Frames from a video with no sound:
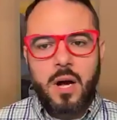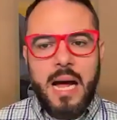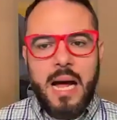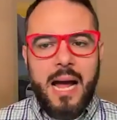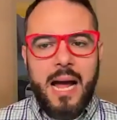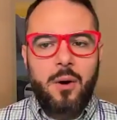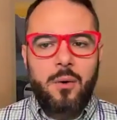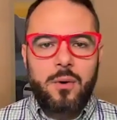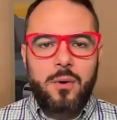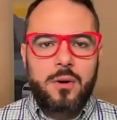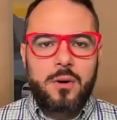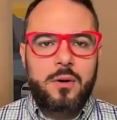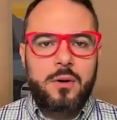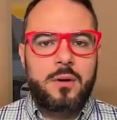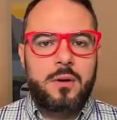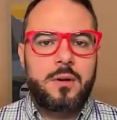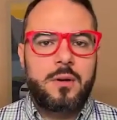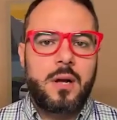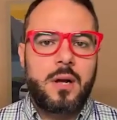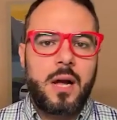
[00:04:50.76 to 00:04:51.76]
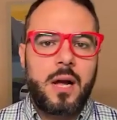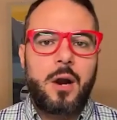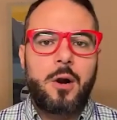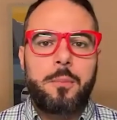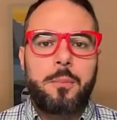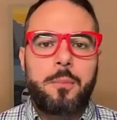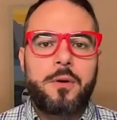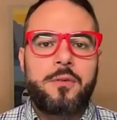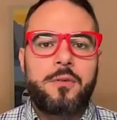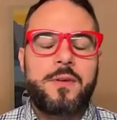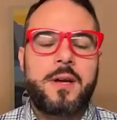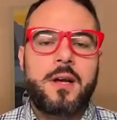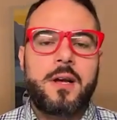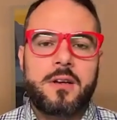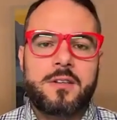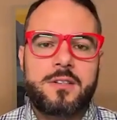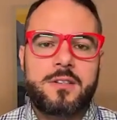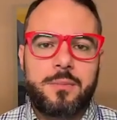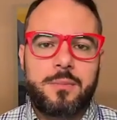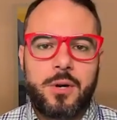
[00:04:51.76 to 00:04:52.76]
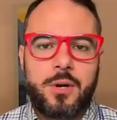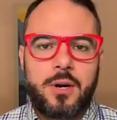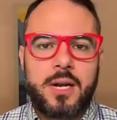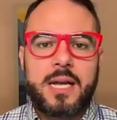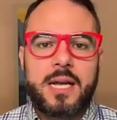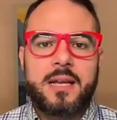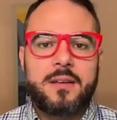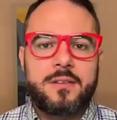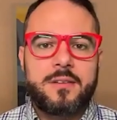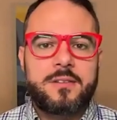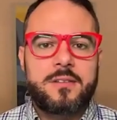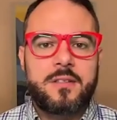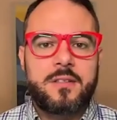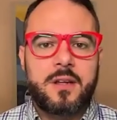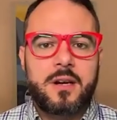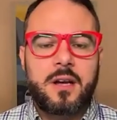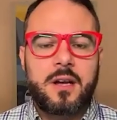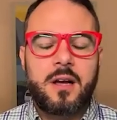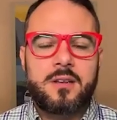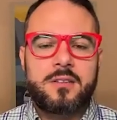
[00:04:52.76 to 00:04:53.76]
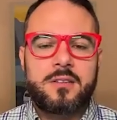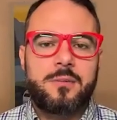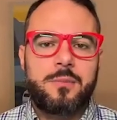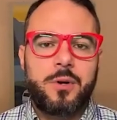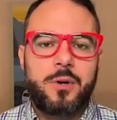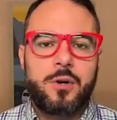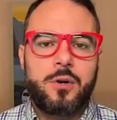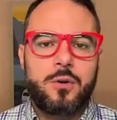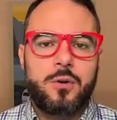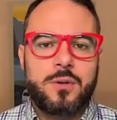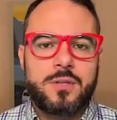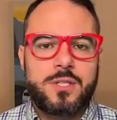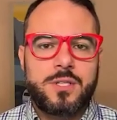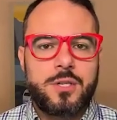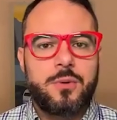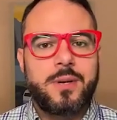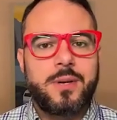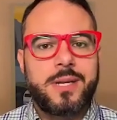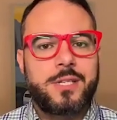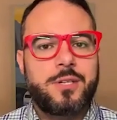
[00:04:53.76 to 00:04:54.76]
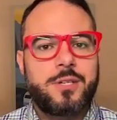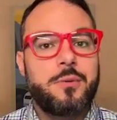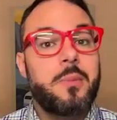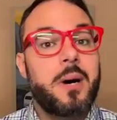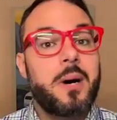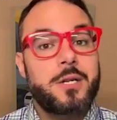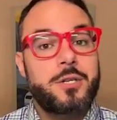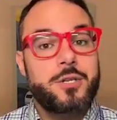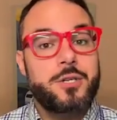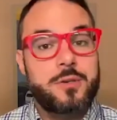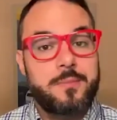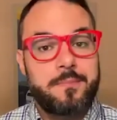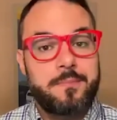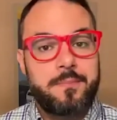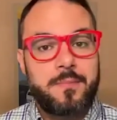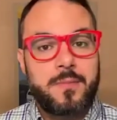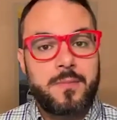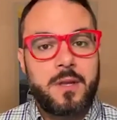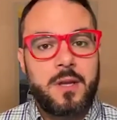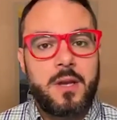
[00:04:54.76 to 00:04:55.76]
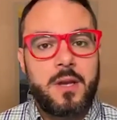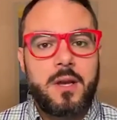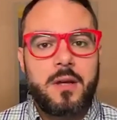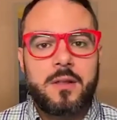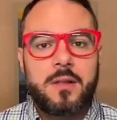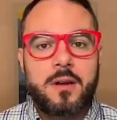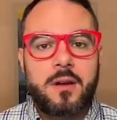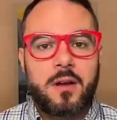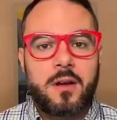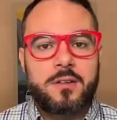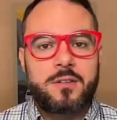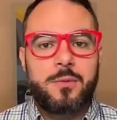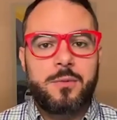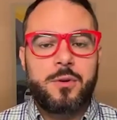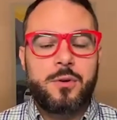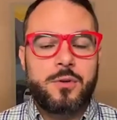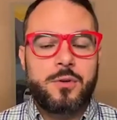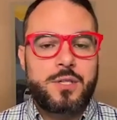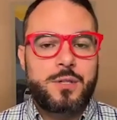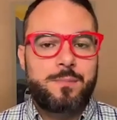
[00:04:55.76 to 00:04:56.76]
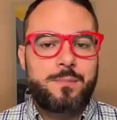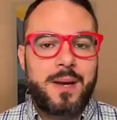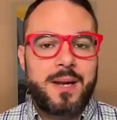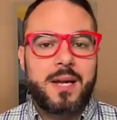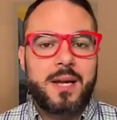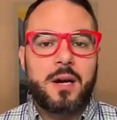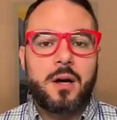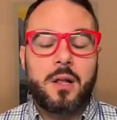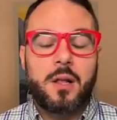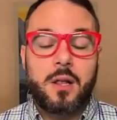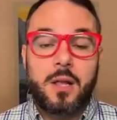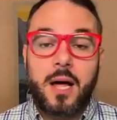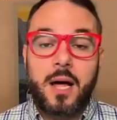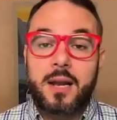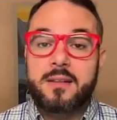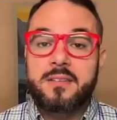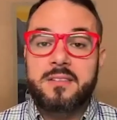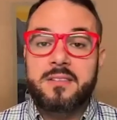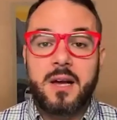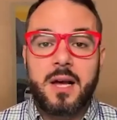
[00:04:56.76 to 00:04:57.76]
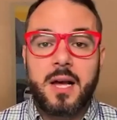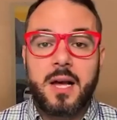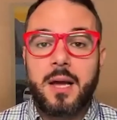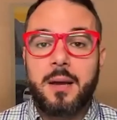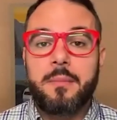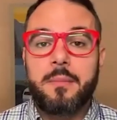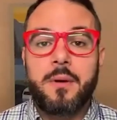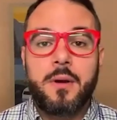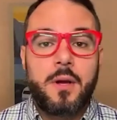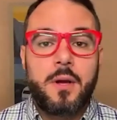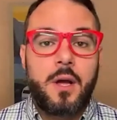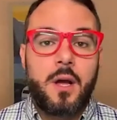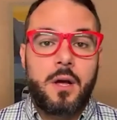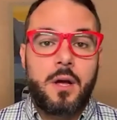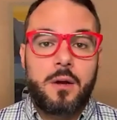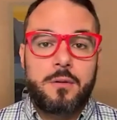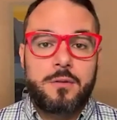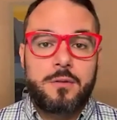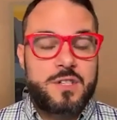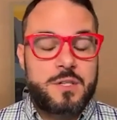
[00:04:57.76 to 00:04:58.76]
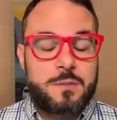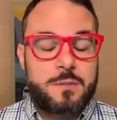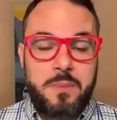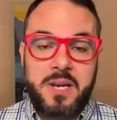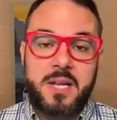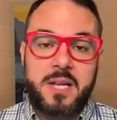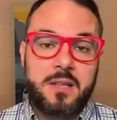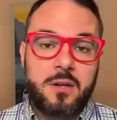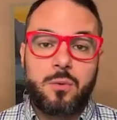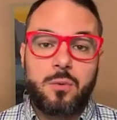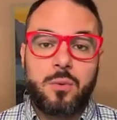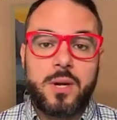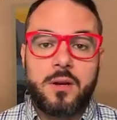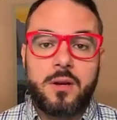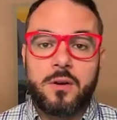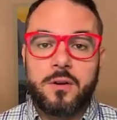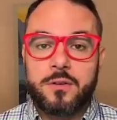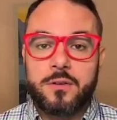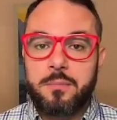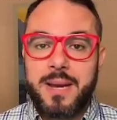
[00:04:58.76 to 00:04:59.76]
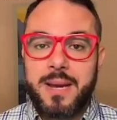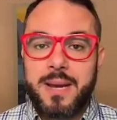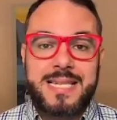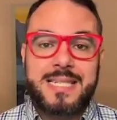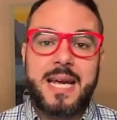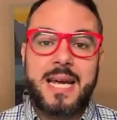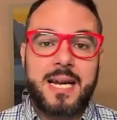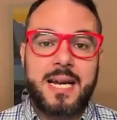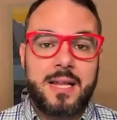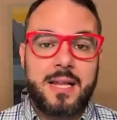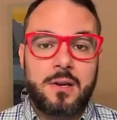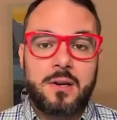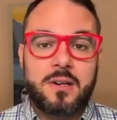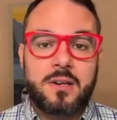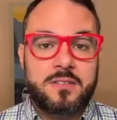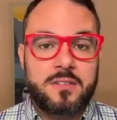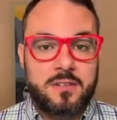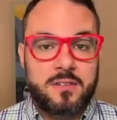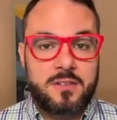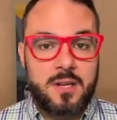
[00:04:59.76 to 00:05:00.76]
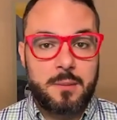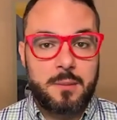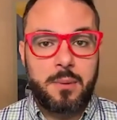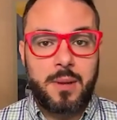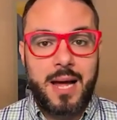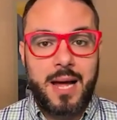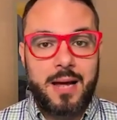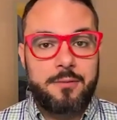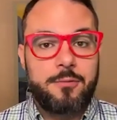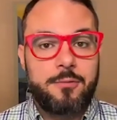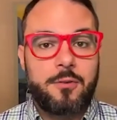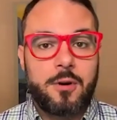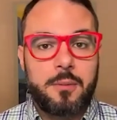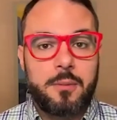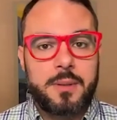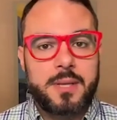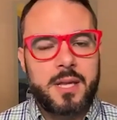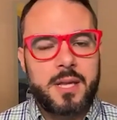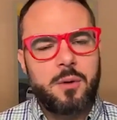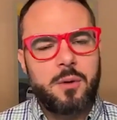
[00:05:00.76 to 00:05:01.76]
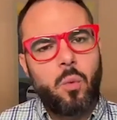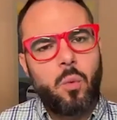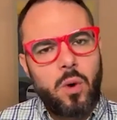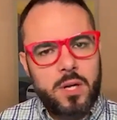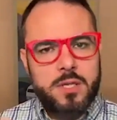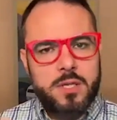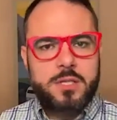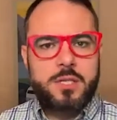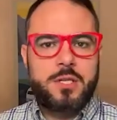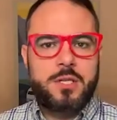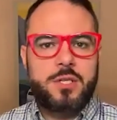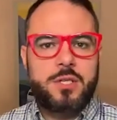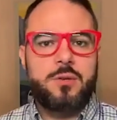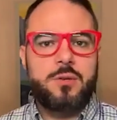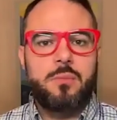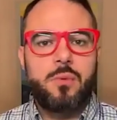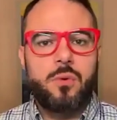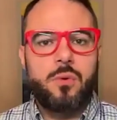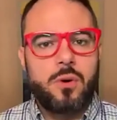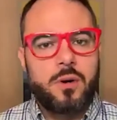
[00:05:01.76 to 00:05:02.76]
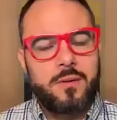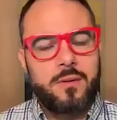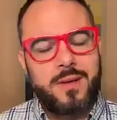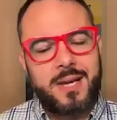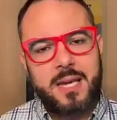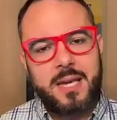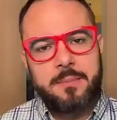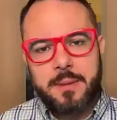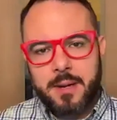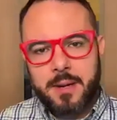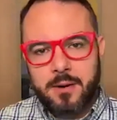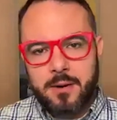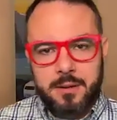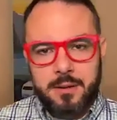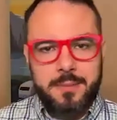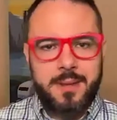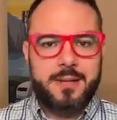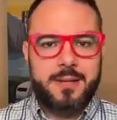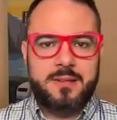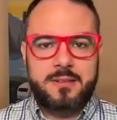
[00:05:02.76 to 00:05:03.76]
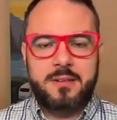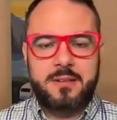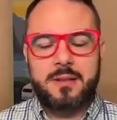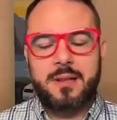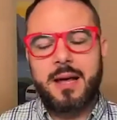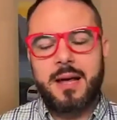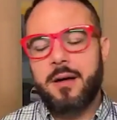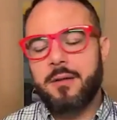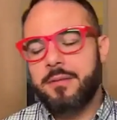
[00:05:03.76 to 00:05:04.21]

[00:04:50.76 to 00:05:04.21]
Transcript: our our perfect customer is the customer who is doing too much the customer who's spending a lot of time spinning their wheels maintaining their existing platform but they want to do more they keep hearing about this cloud